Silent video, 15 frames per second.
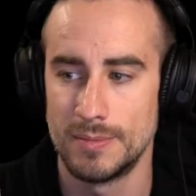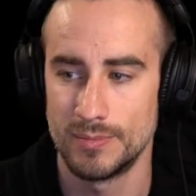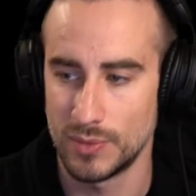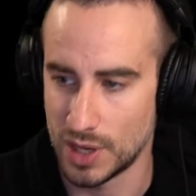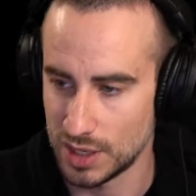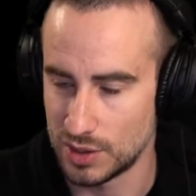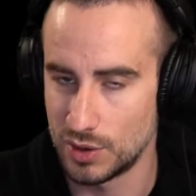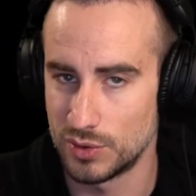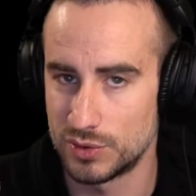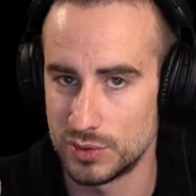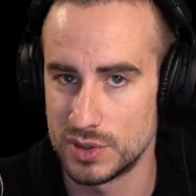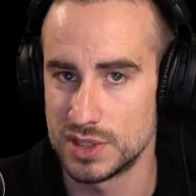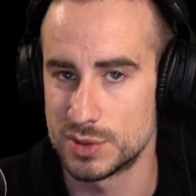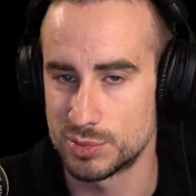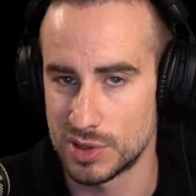I go through
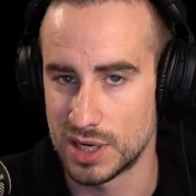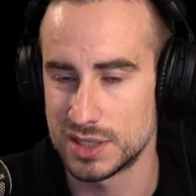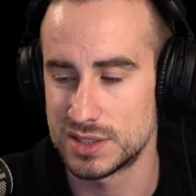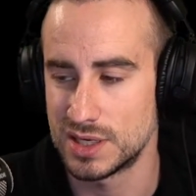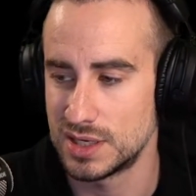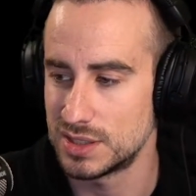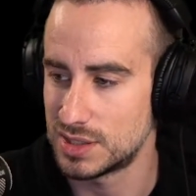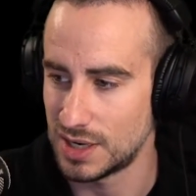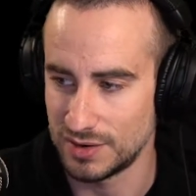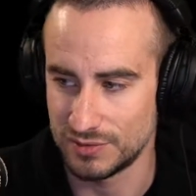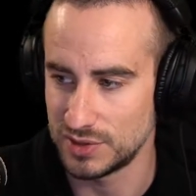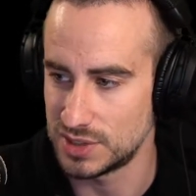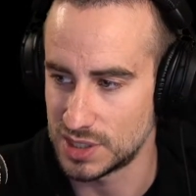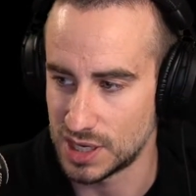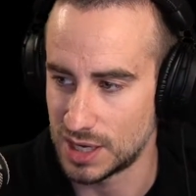this process
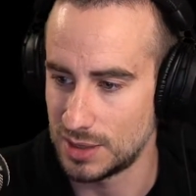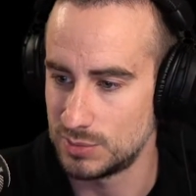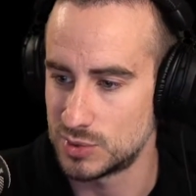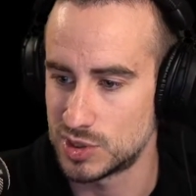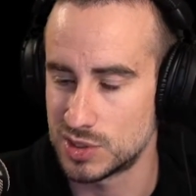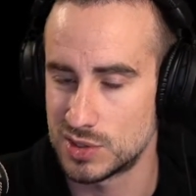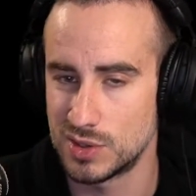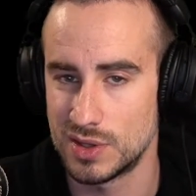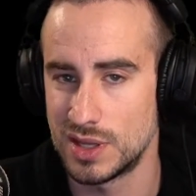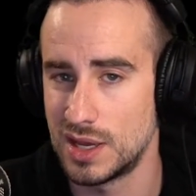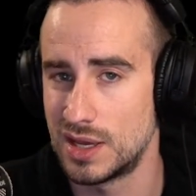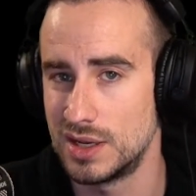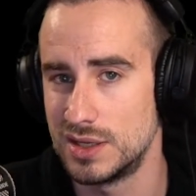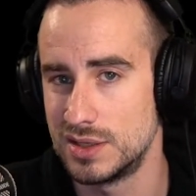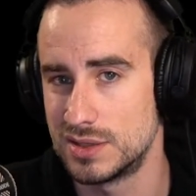every time just so
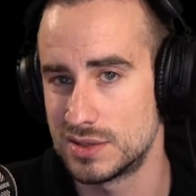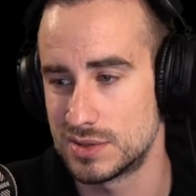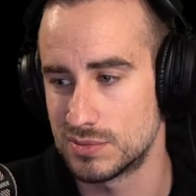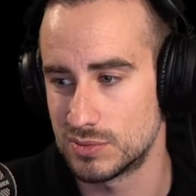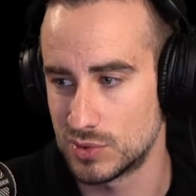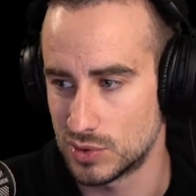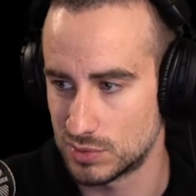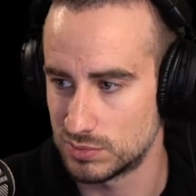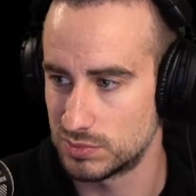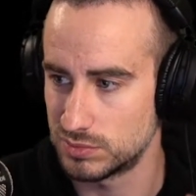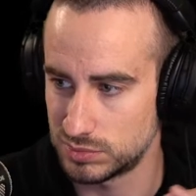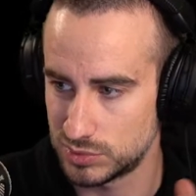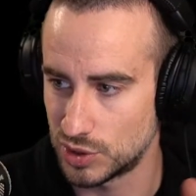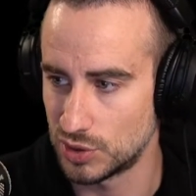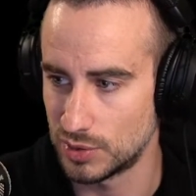that it's
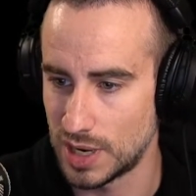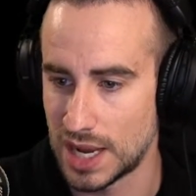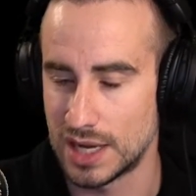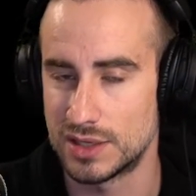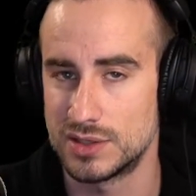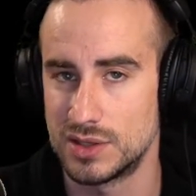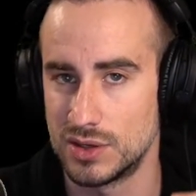correct.